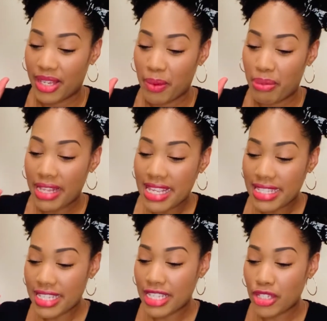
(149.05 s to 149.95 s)

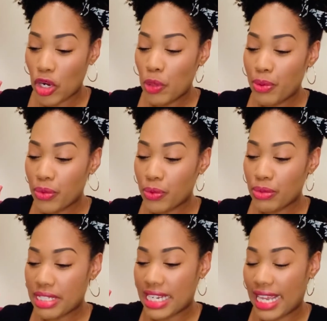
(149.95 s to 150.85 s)
places his open
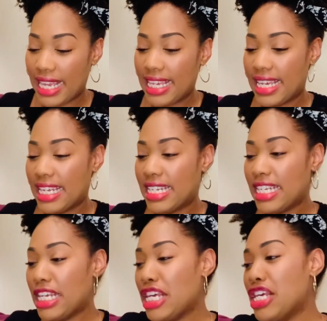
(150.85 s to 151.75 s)
wounded hand
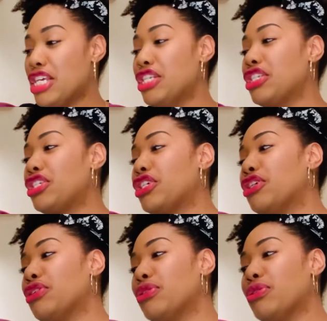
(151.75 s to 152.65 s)

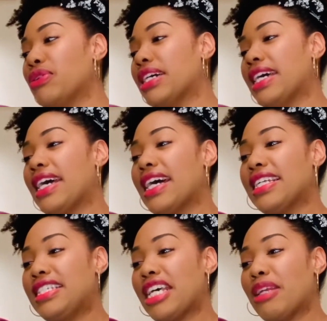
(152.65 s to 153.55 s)
into a
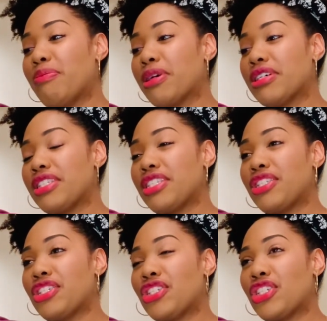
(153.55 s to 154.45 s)
dead
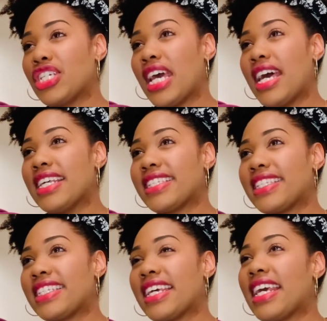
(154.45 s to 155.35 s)
person's
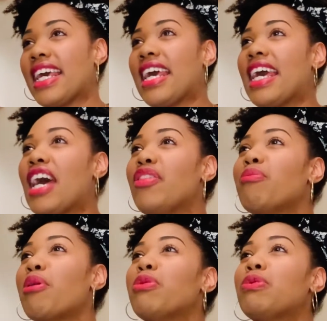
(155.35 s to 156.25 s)
chest. And the
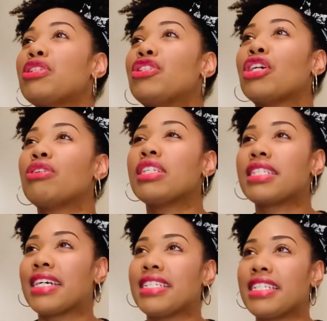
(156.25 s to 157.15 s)
moment was so
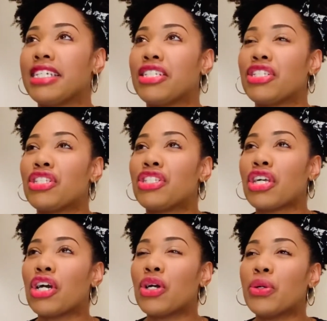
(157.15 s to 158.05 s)
disgusting and
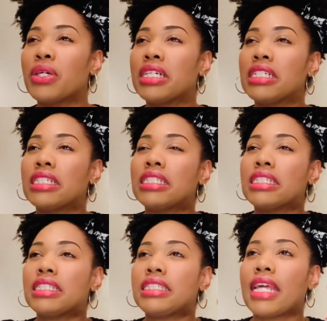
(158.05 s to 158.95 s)
so
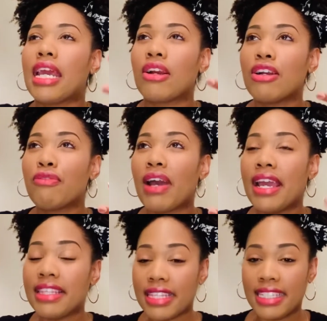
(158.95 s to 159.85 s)

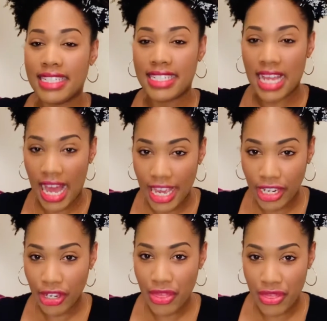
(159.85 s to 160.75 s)
terrifying that the
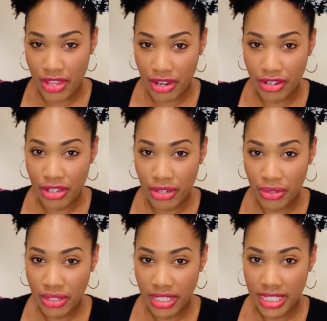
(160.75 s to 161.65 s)
entire
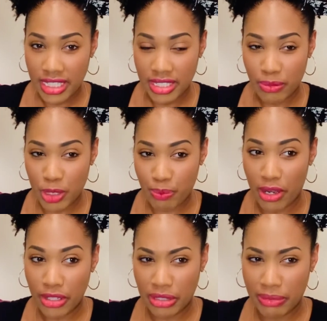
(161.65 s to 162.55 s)
theater
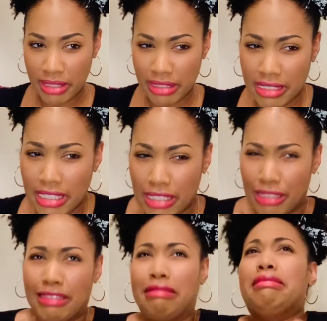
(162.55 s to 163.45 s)
responded with,
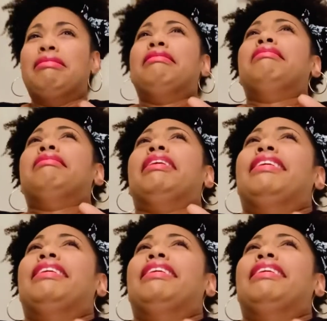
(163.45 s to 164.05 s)
ooh.